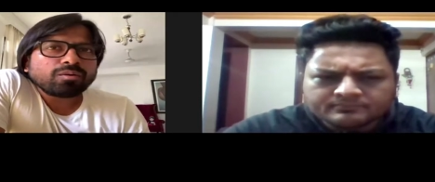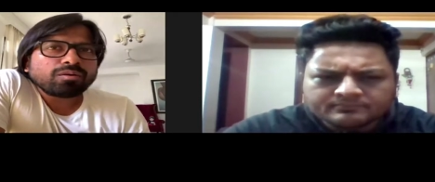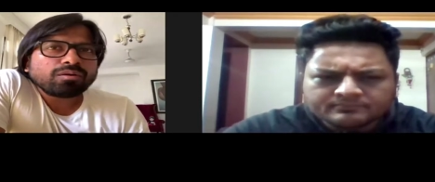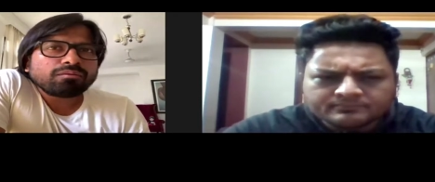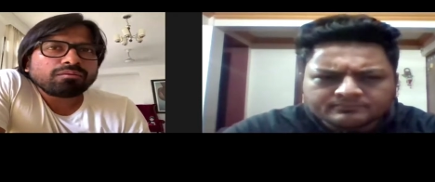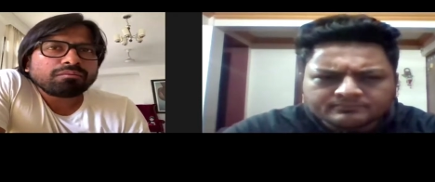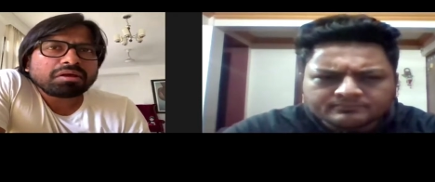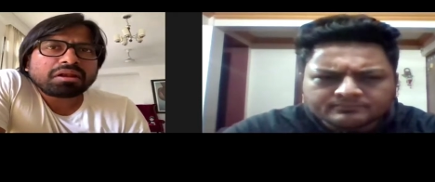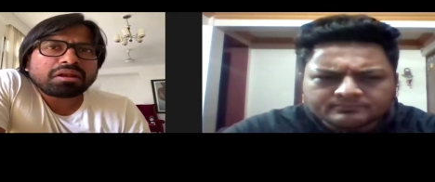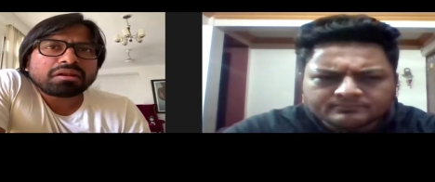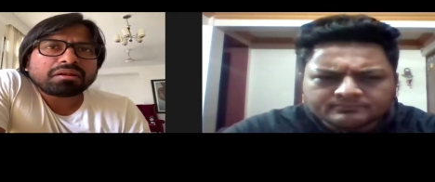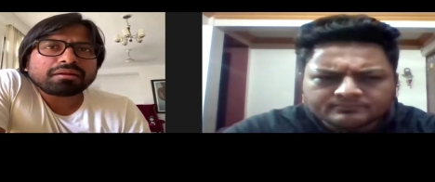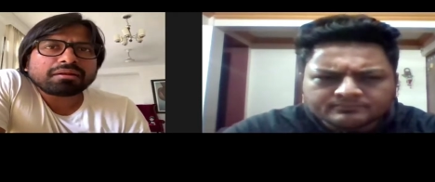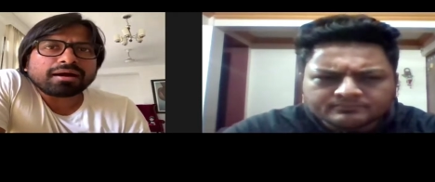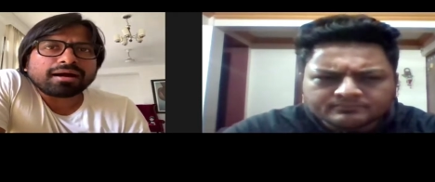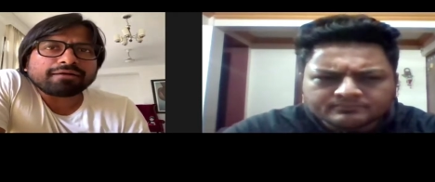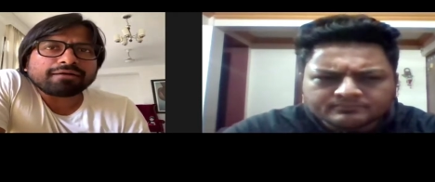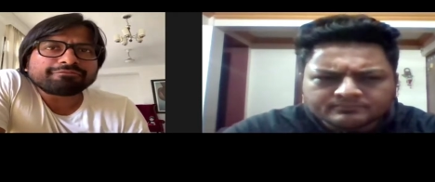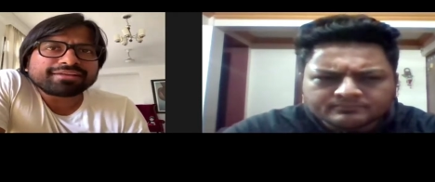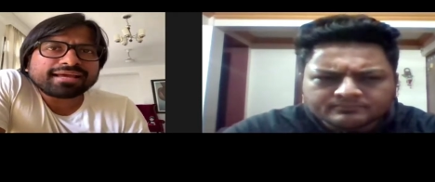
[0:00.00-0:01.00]
Speaker 1: Well,
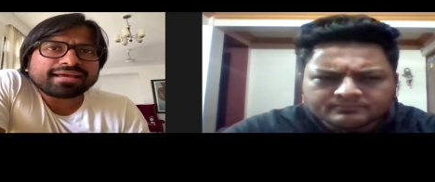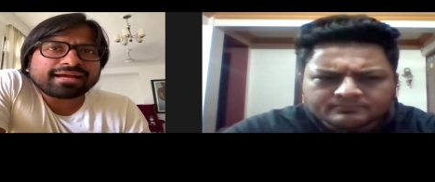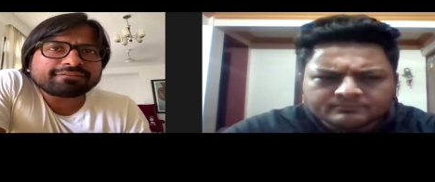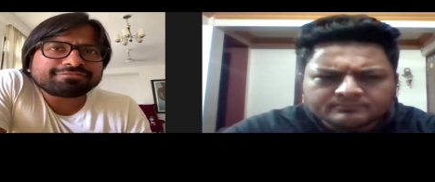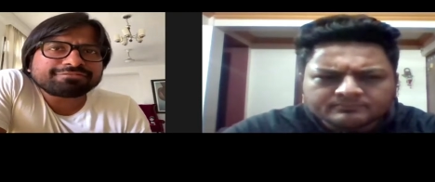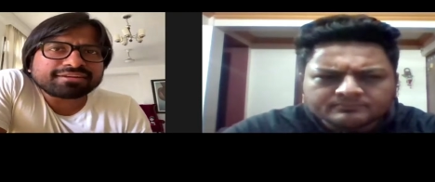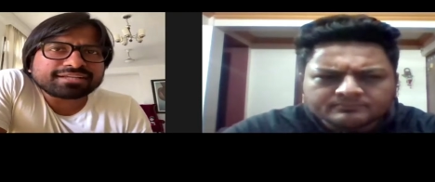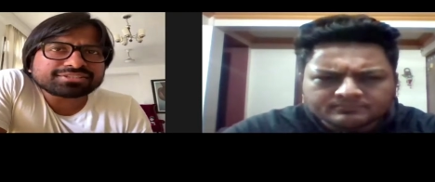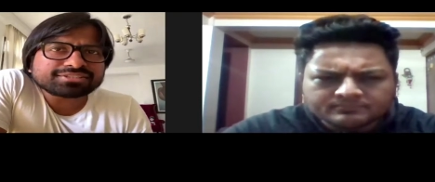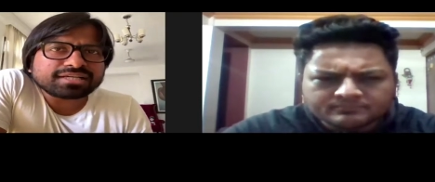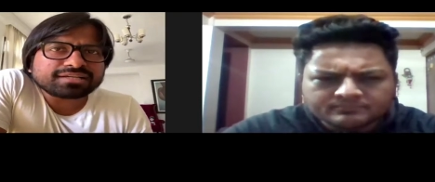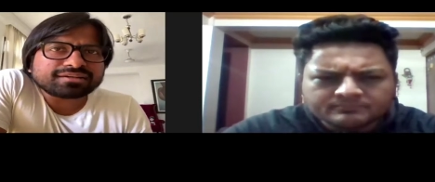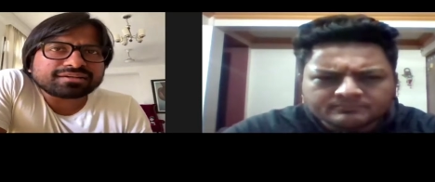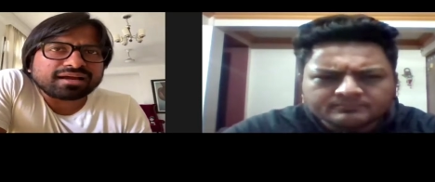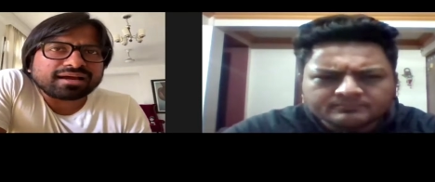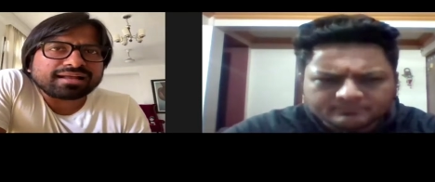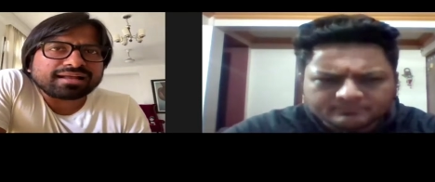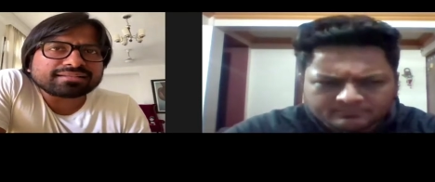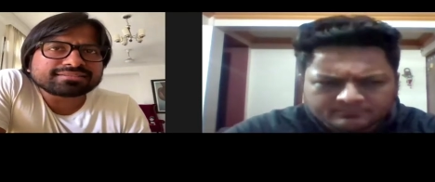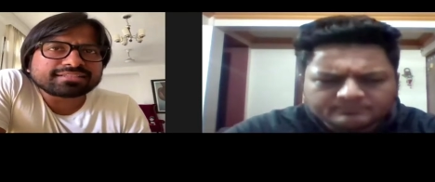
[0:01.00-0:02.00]
we had finished our
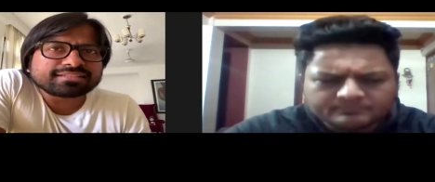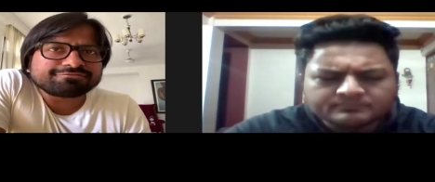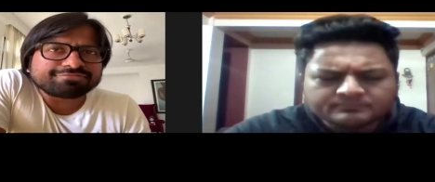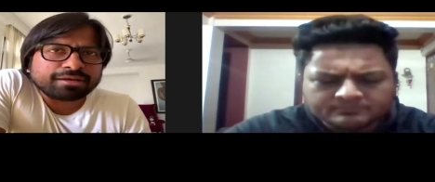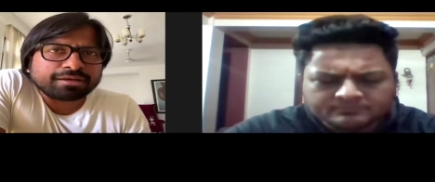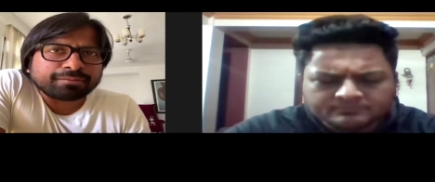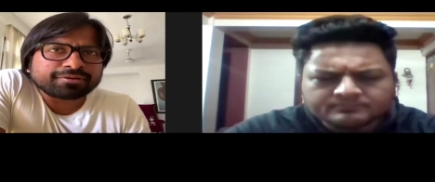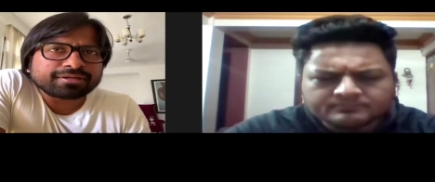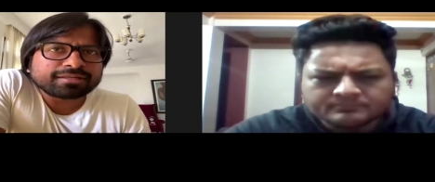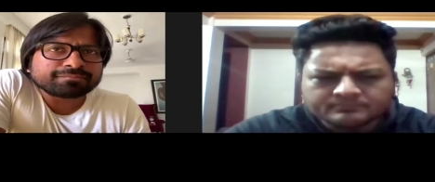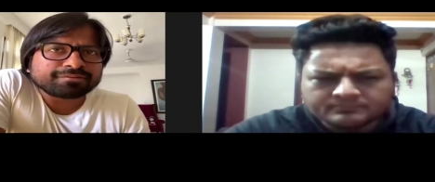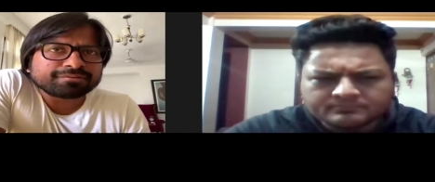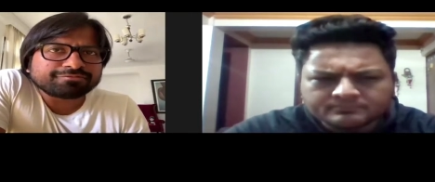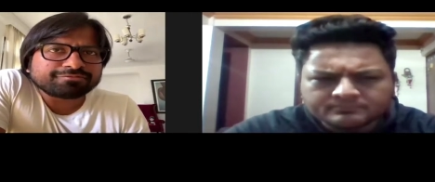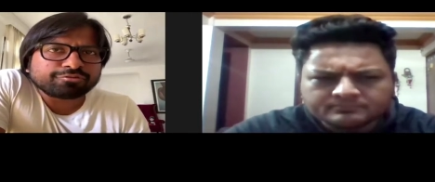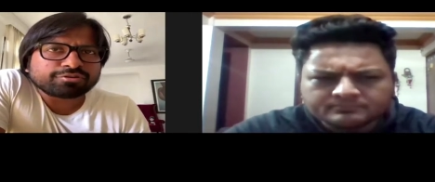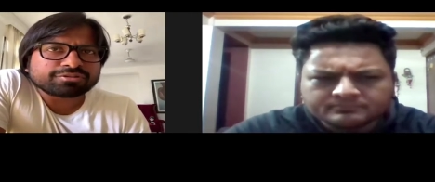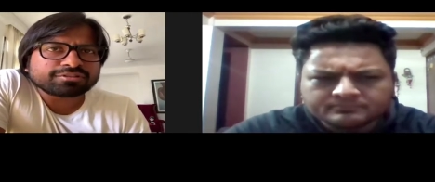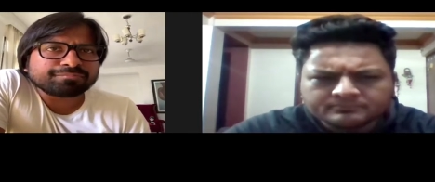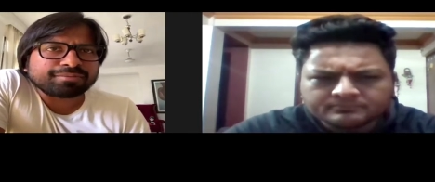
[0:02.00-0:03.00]
trials in February
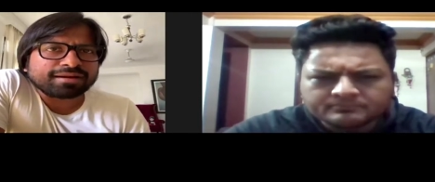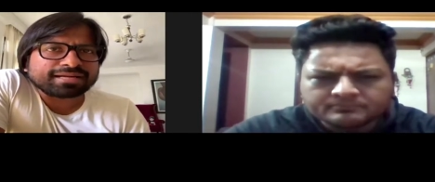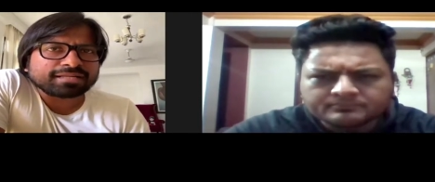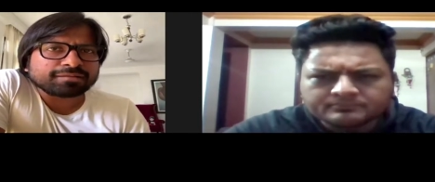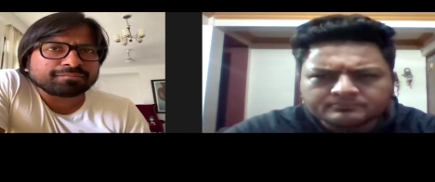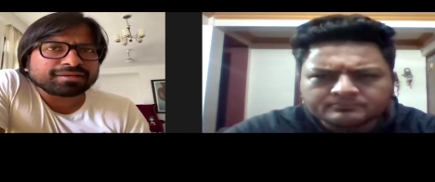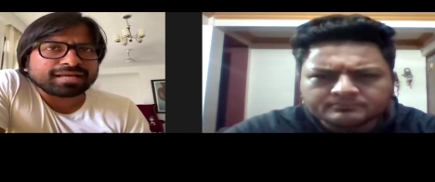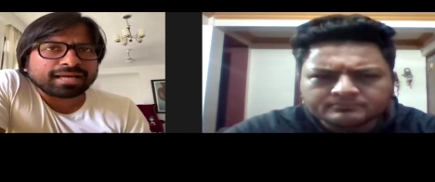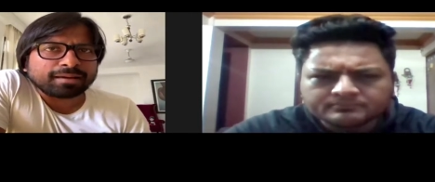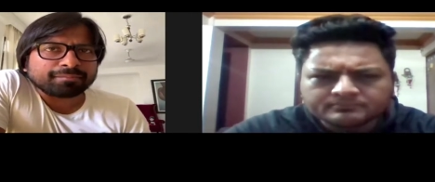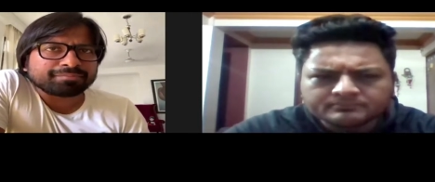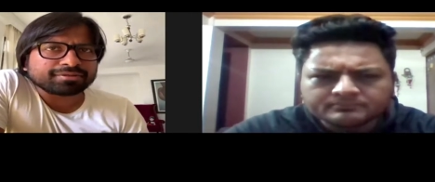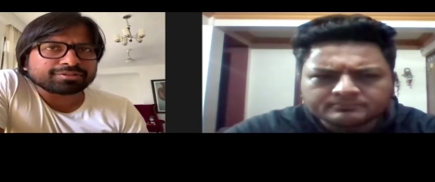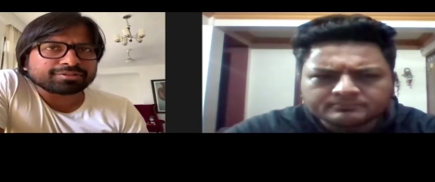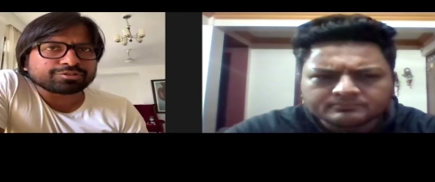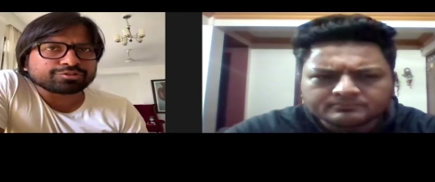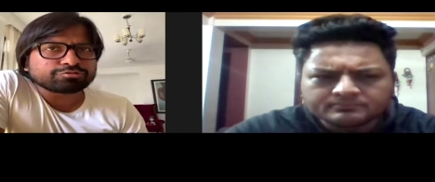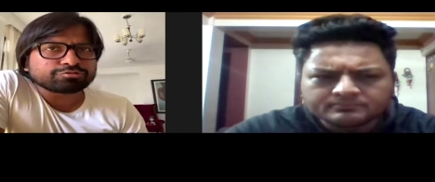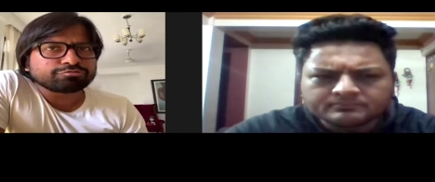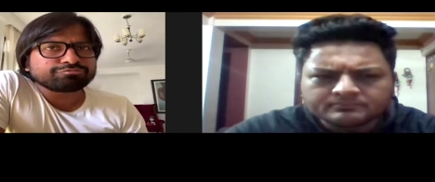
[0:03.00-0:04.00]
before the pandemic
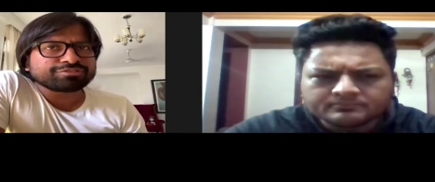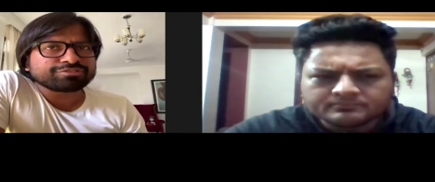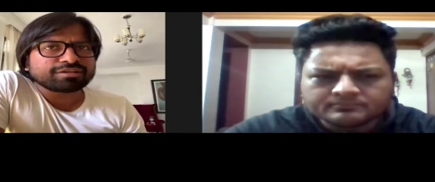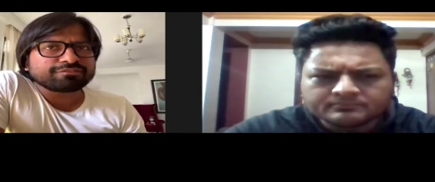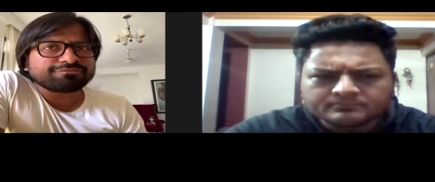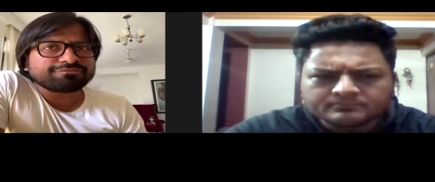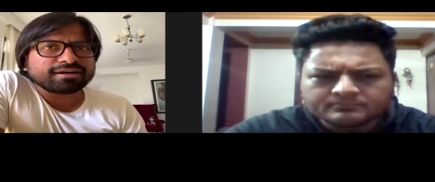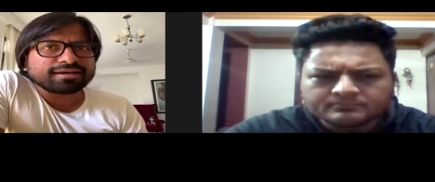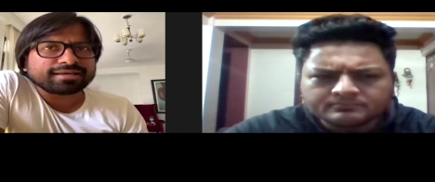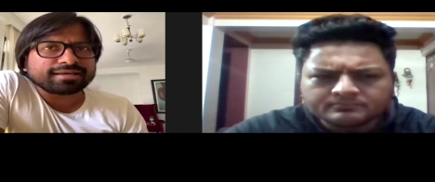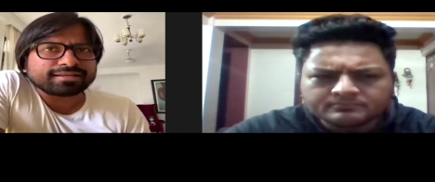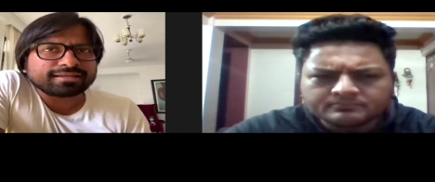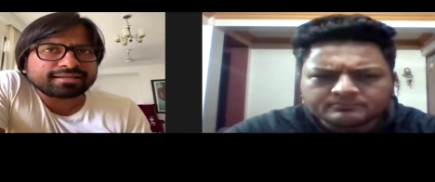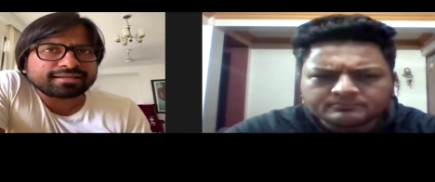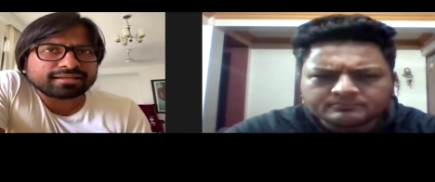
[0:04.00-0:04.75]
happened, so we are fine.